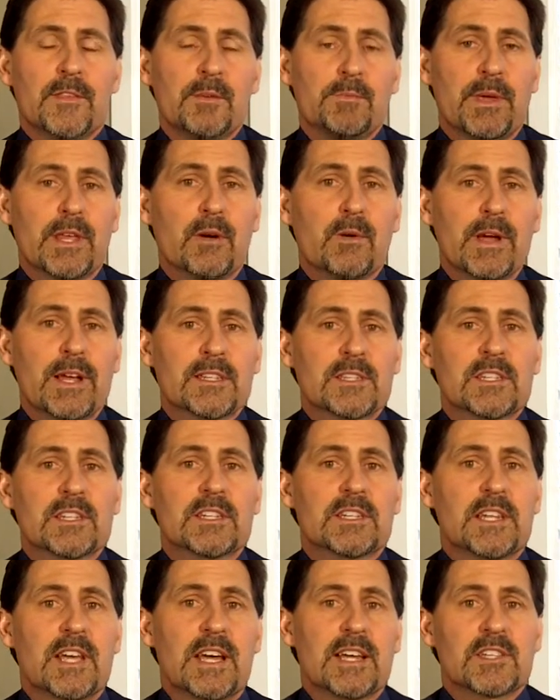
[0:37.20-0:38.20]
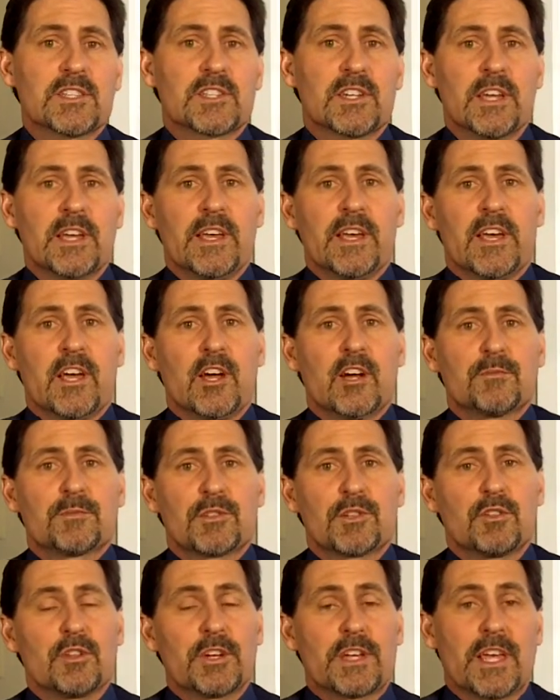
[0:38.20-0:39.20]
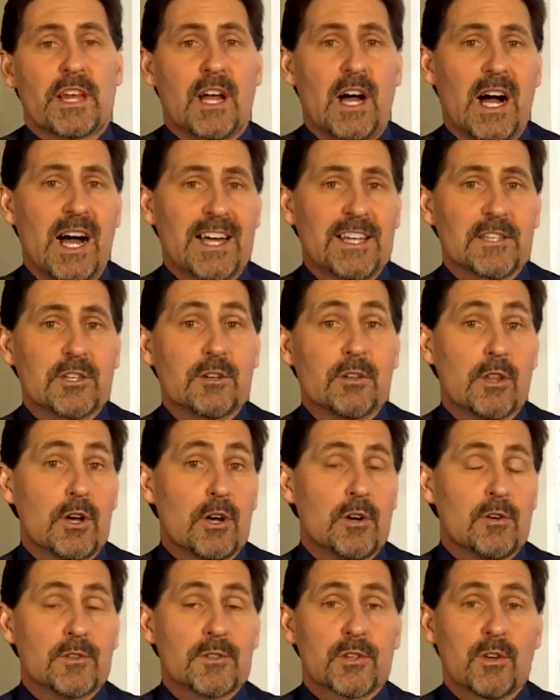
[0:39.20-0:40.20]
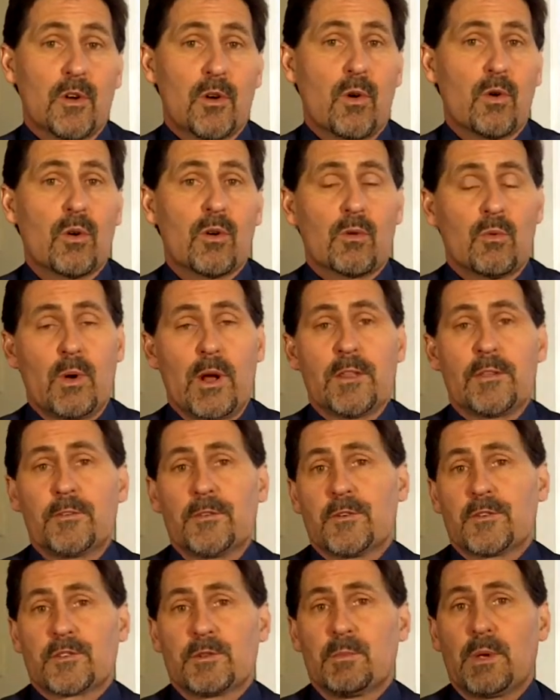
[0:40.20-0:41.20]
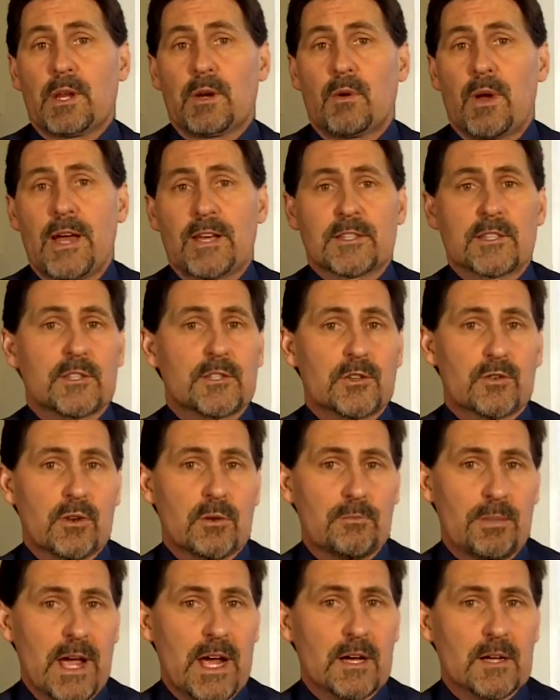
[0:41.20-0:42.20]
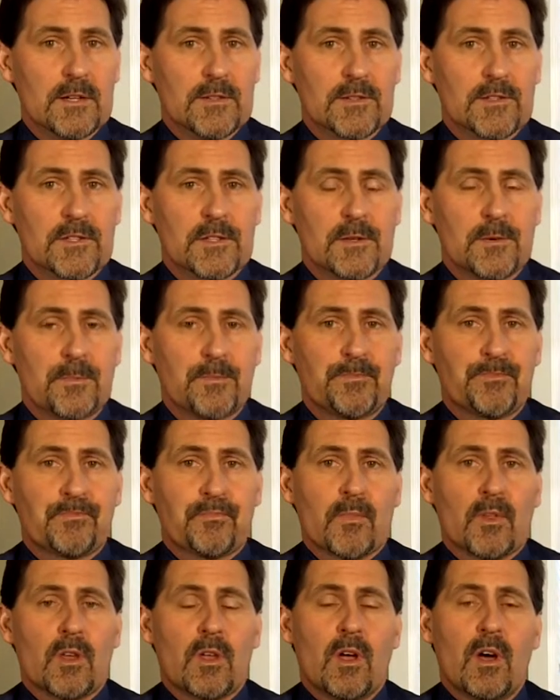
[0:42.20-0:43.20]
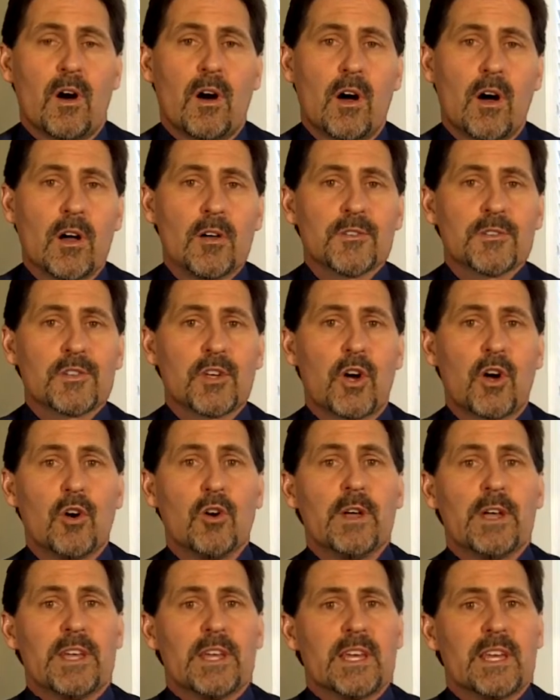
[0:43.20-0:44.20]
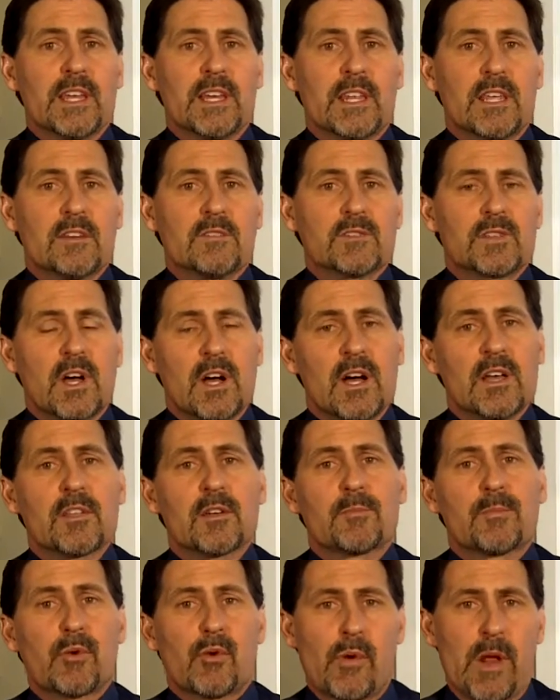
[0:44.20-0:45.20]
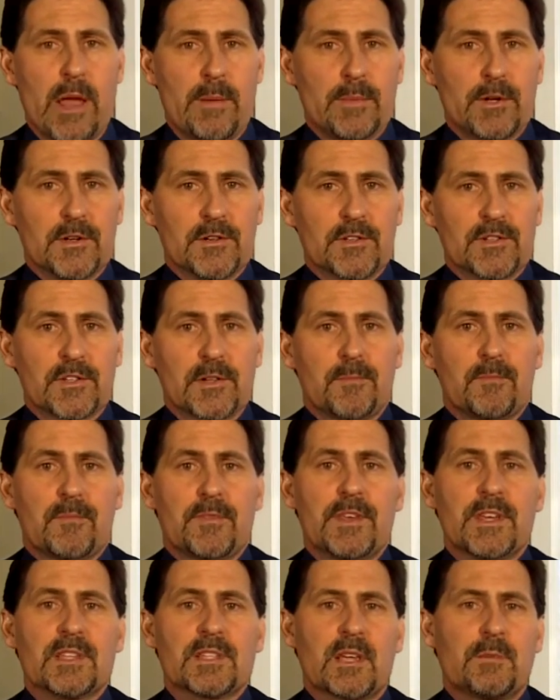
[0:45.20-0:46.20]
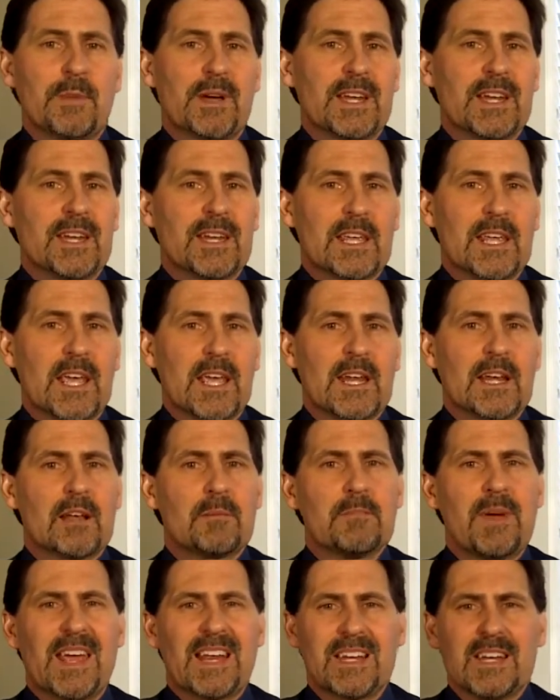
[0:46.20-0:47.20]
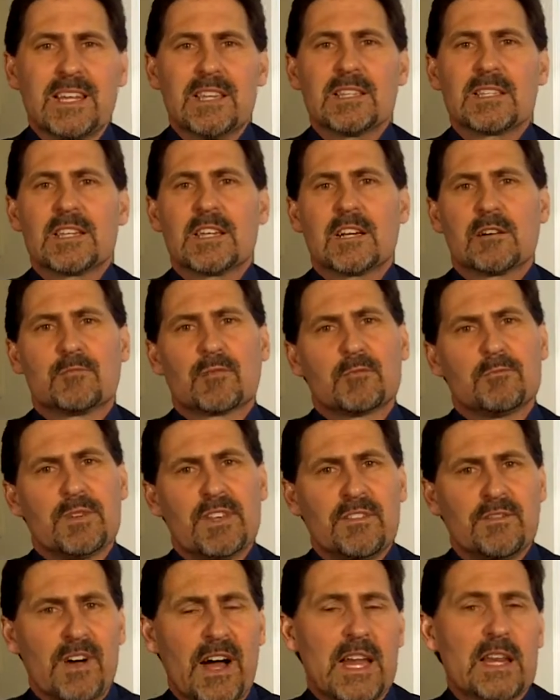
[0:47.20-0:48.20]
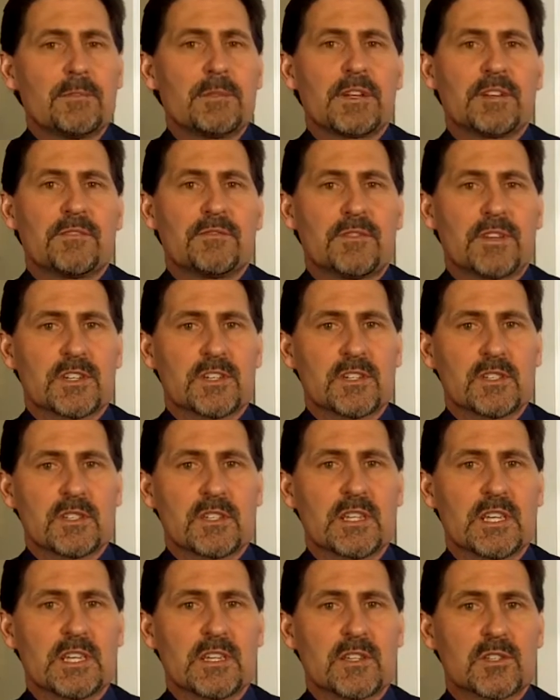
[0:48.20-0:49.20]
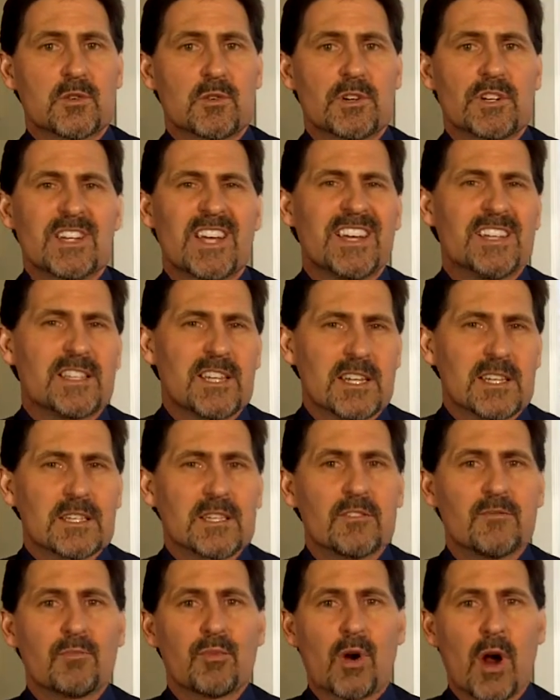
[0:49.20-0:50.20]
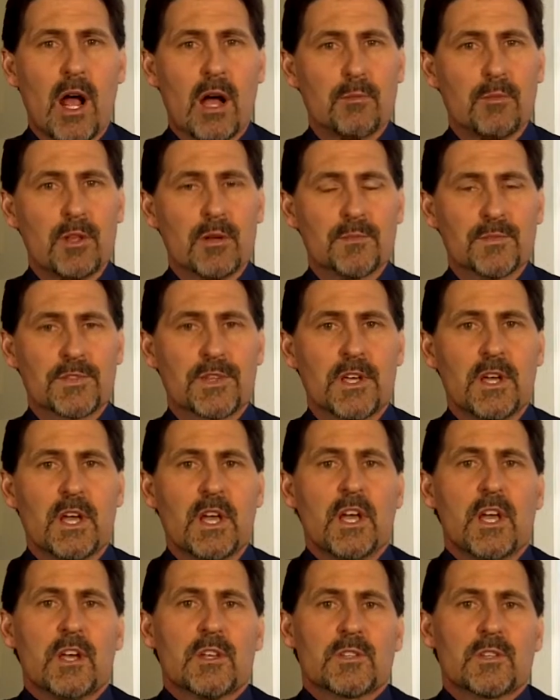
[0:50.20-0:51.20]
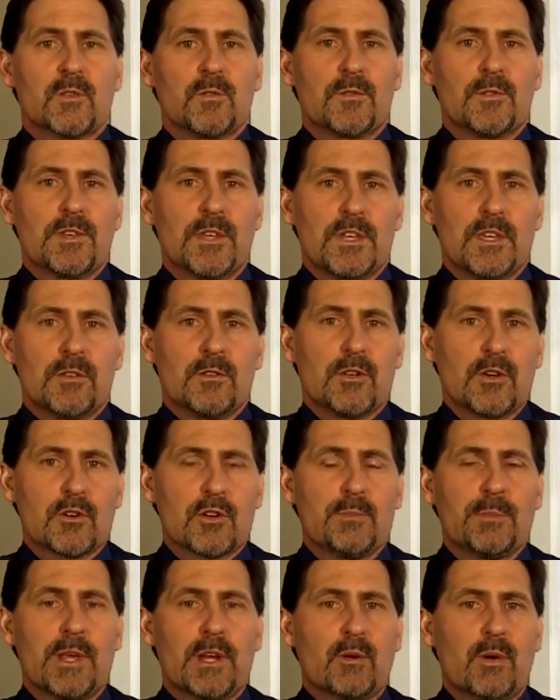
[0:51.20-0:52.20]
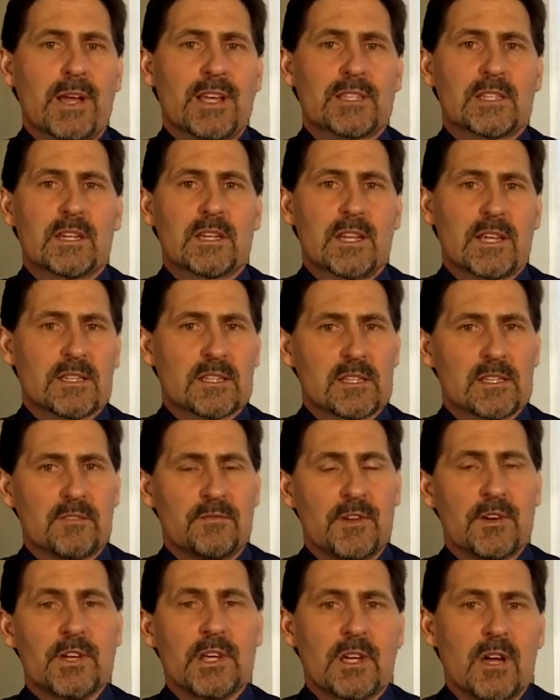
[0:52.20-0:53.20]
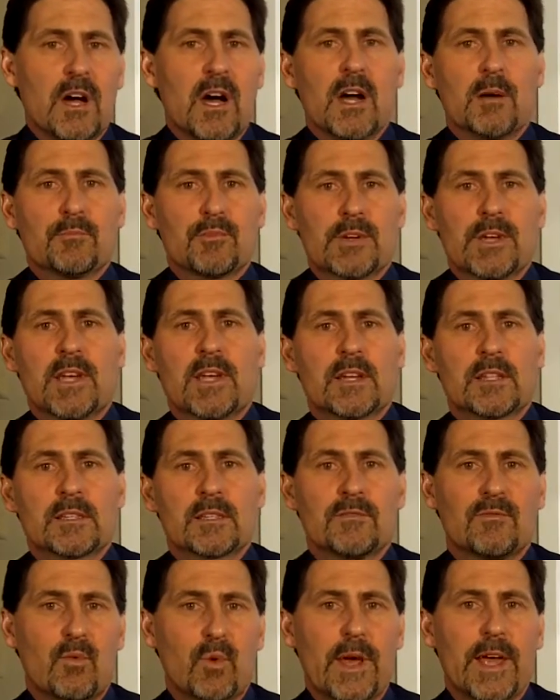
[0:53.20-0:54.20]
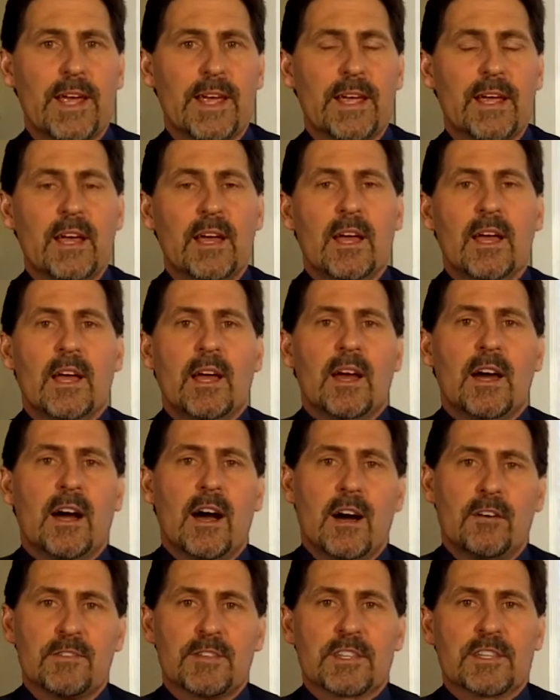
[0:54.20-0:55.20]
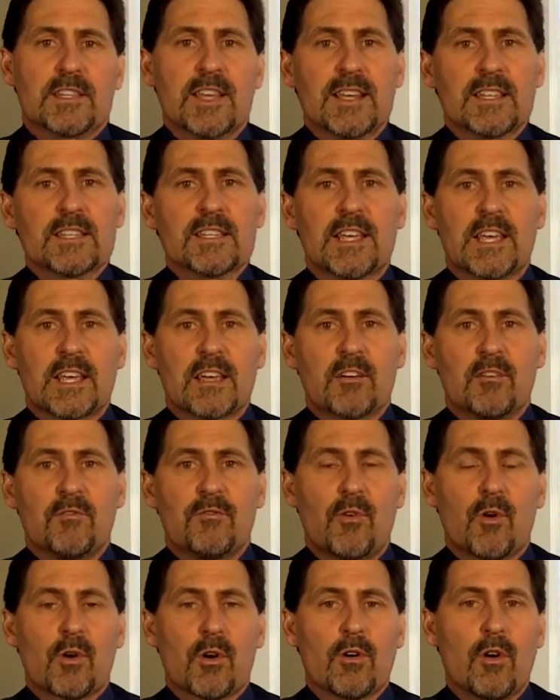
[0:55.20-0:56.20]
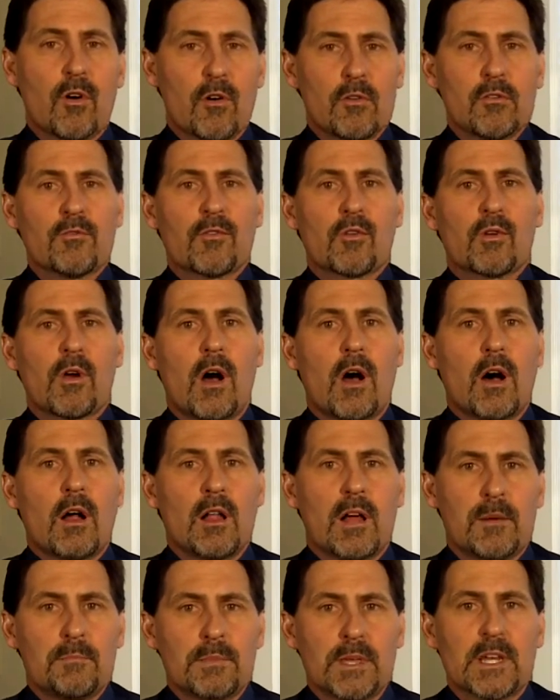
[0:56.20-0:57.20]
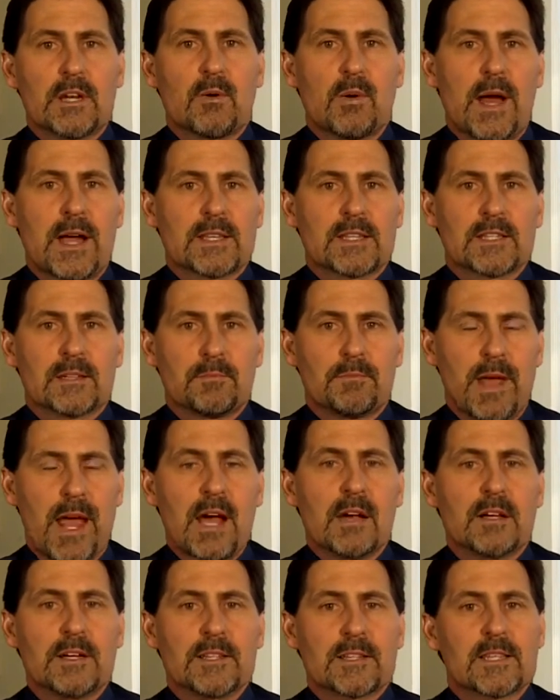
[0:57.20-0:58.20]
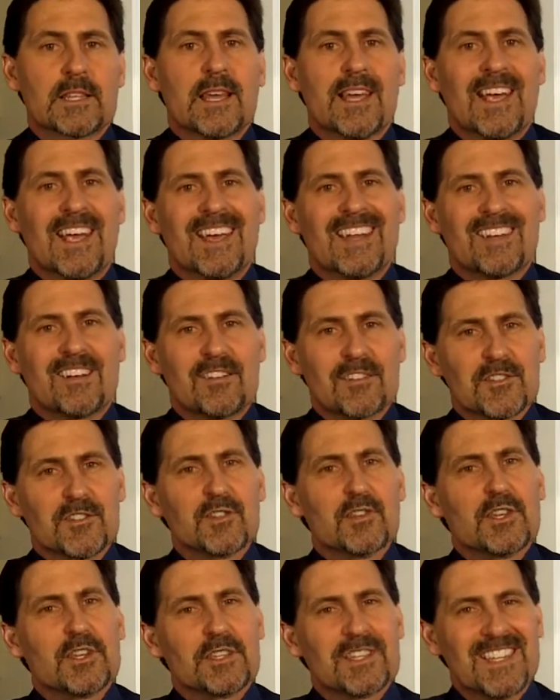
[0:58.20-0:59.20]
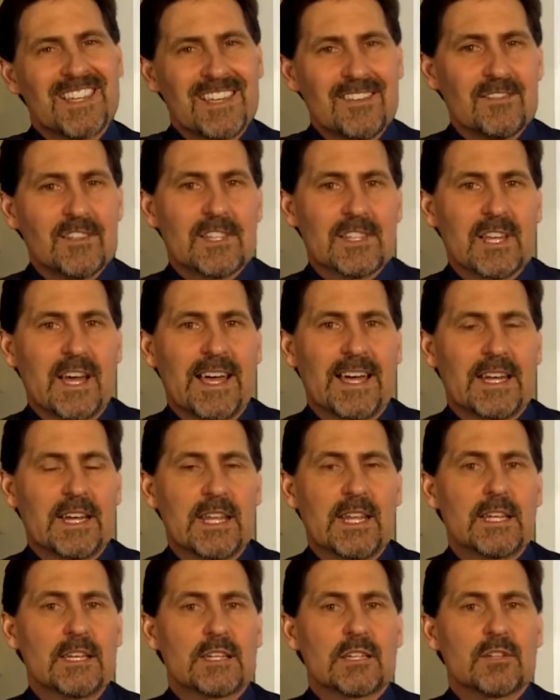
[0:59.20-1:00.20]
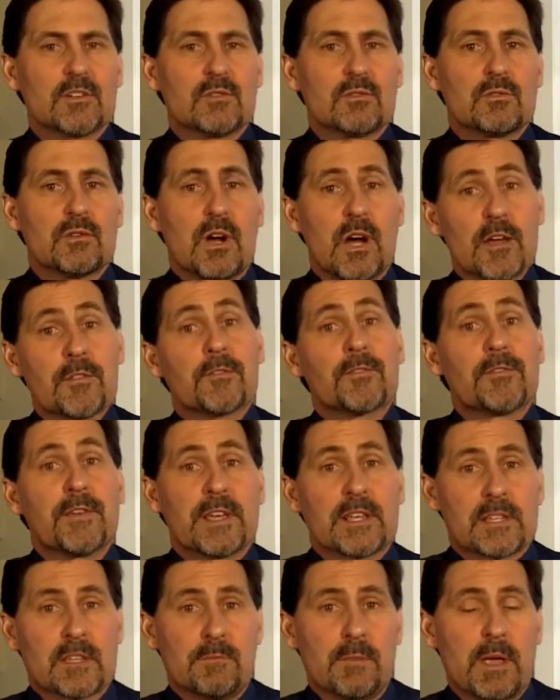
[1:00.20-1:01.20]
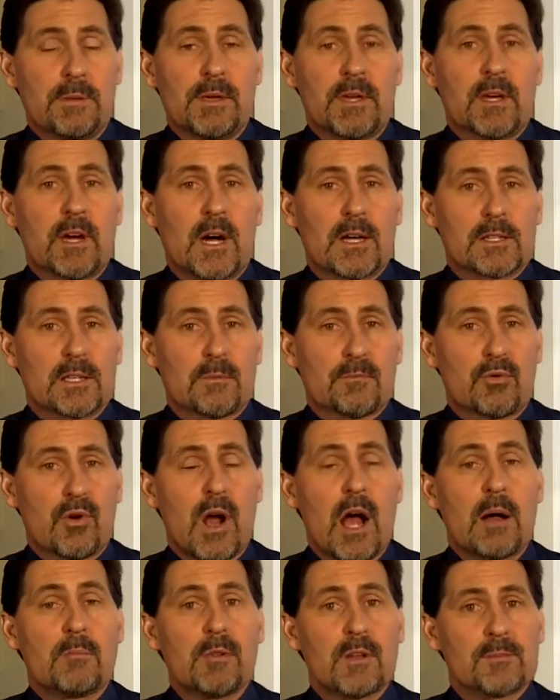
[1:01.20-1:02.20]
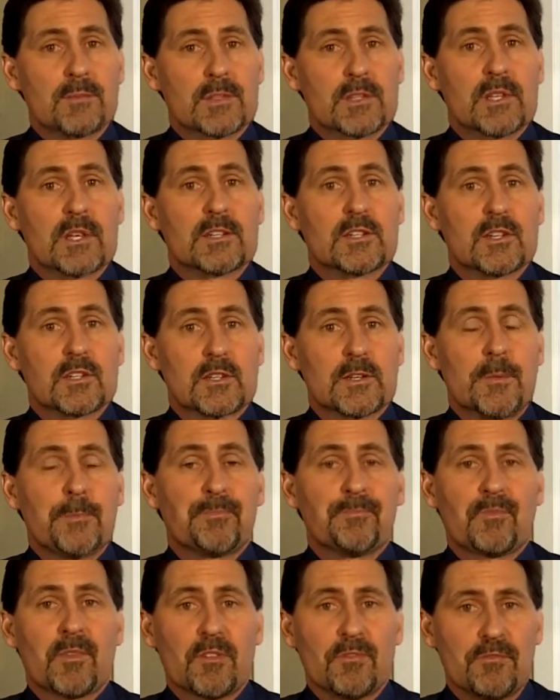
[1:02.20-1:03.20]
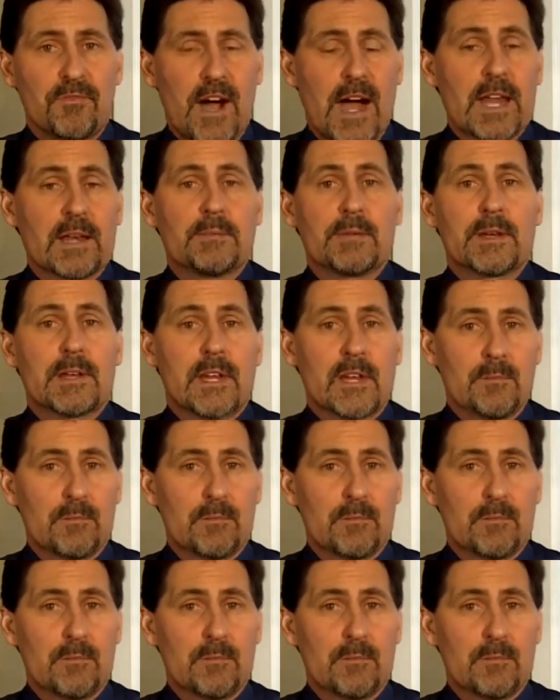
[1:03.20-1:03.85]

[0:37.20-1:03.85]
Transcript: The amino acid test helps to look at highs and lows, or whether those amino acids are in balance. Also, it gives other parameters, things that might indicate a magnesium or B vitamin deficiencies or digestive problems. So the urine amino acid test is a very comprehensive way of assessing for overall amino acid balance and also gives insight into other things that may be causing problems, such as vitamin